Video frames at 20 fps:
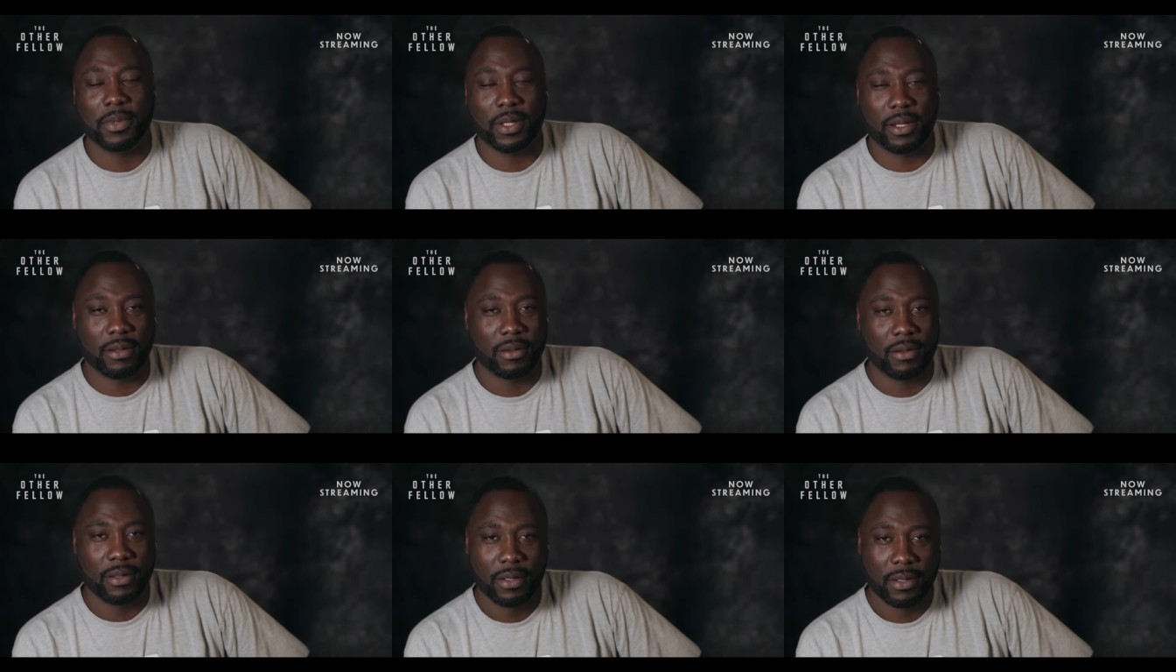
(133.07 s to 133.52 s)

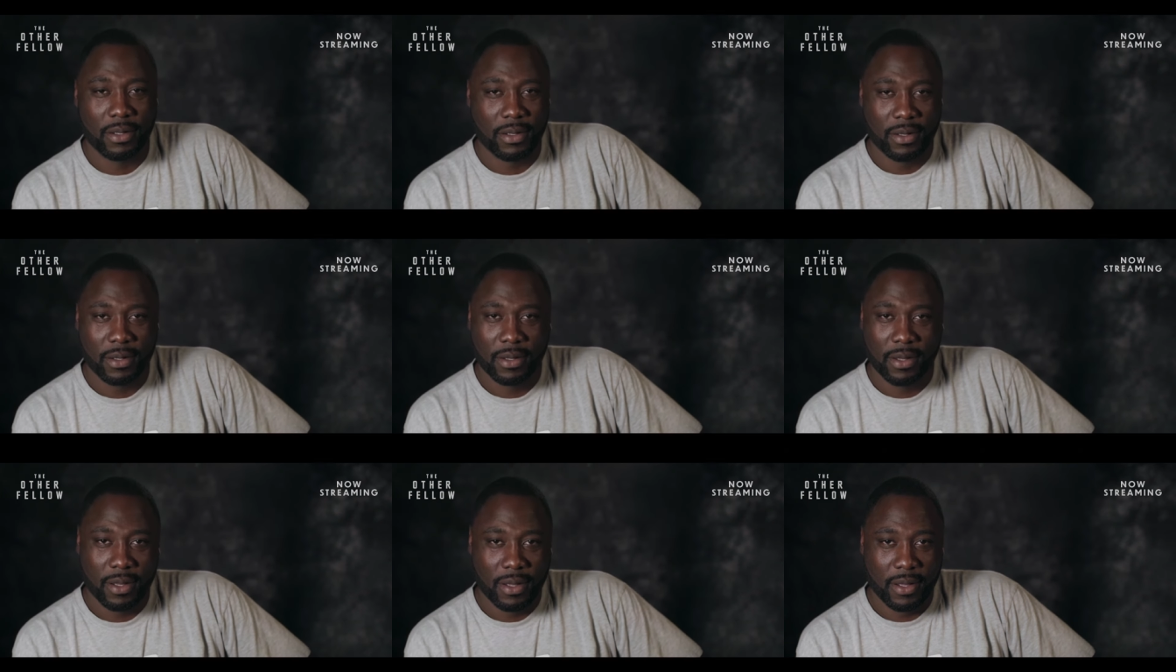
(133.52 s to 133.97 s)
And
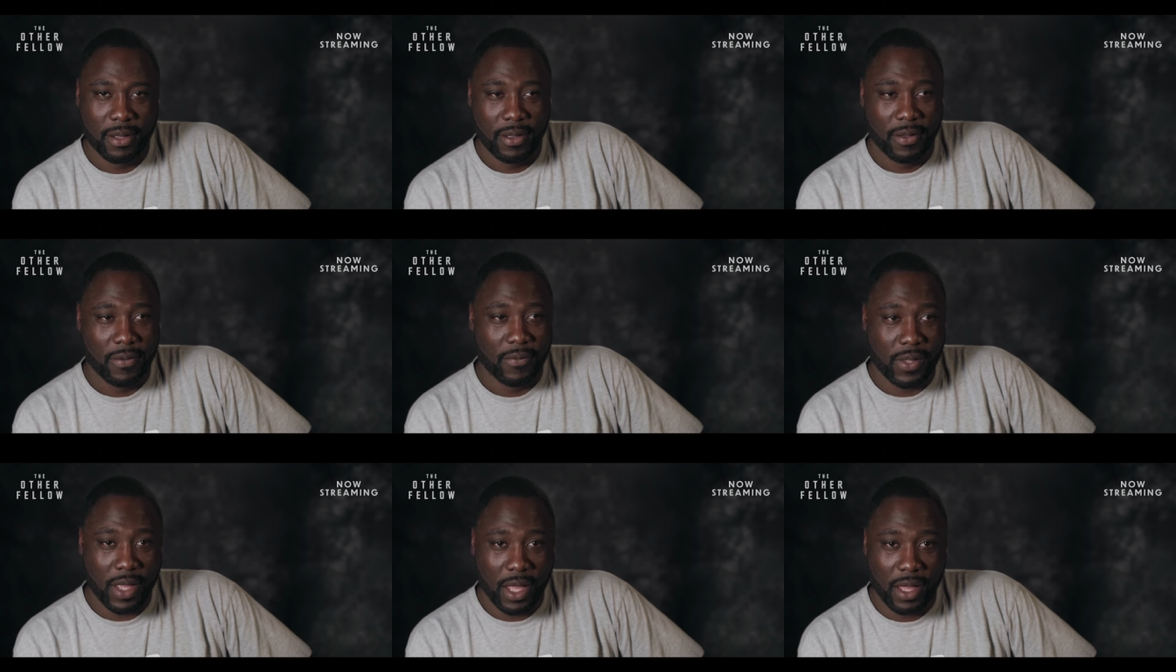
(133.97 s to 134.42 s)

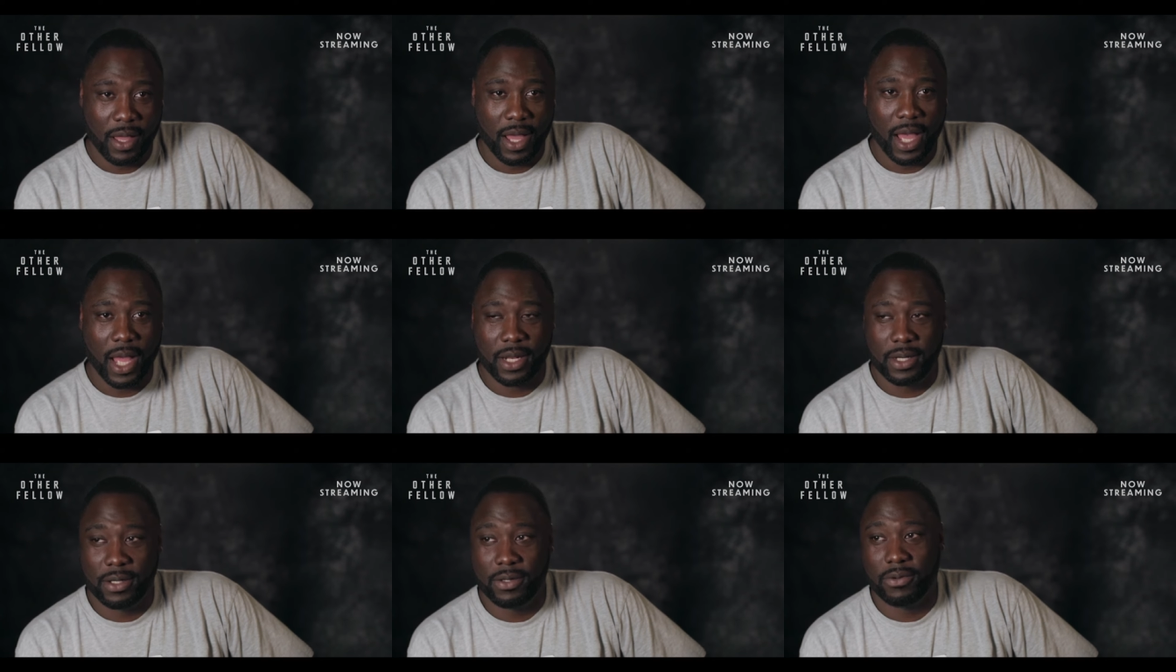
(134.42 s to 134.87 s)
yeah, I
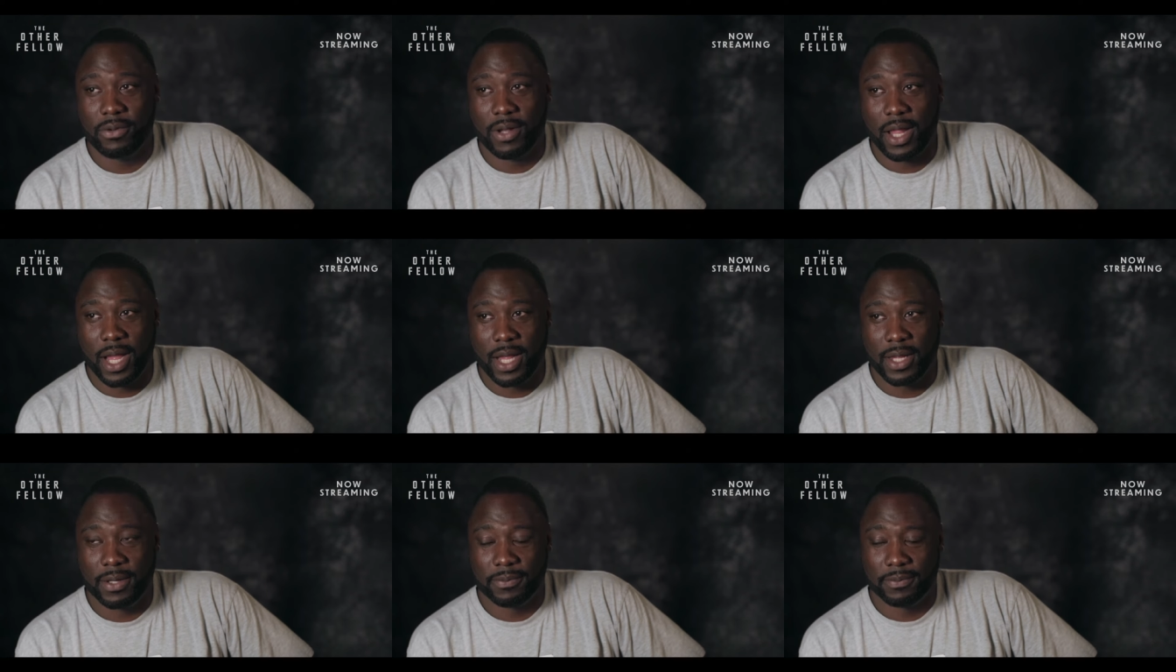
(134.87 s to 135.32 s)
had to do
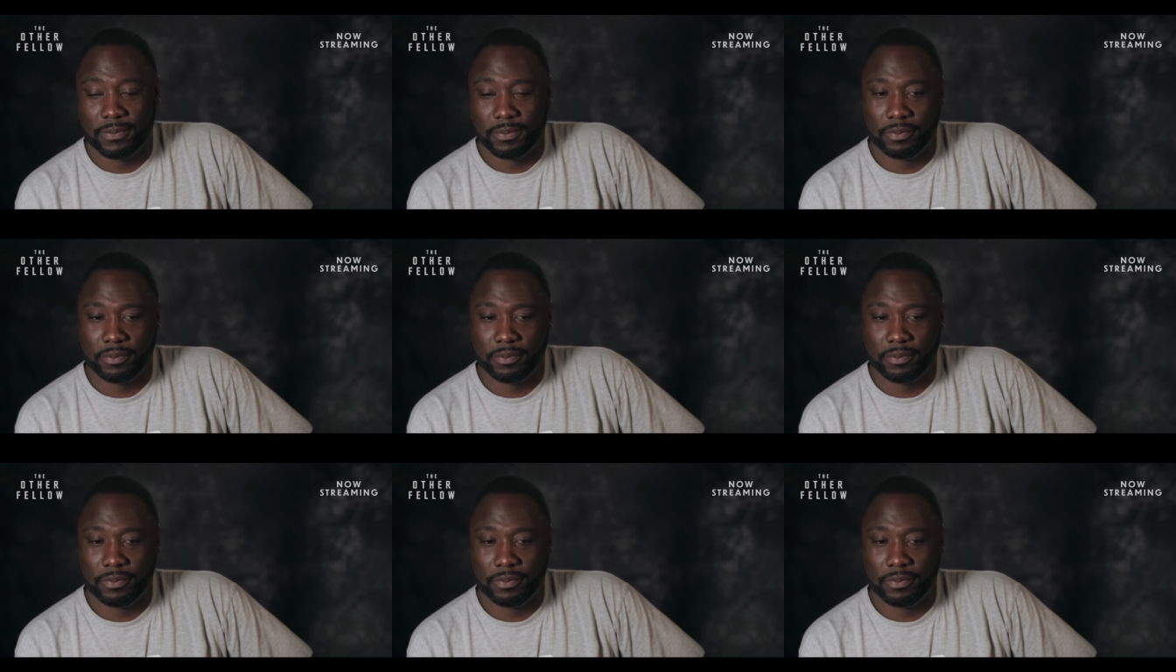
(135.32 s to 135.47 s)
like